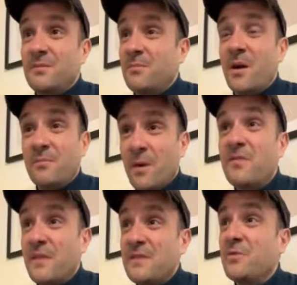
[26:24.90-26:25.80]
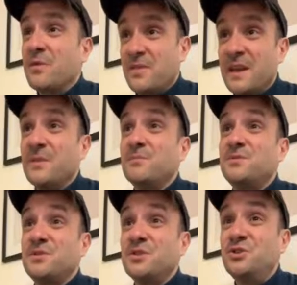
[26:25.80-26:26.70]
my favorite thing
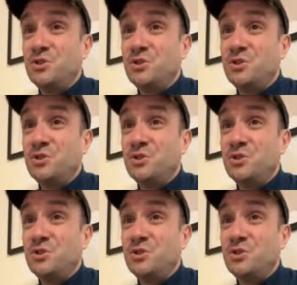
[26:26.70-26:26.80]
to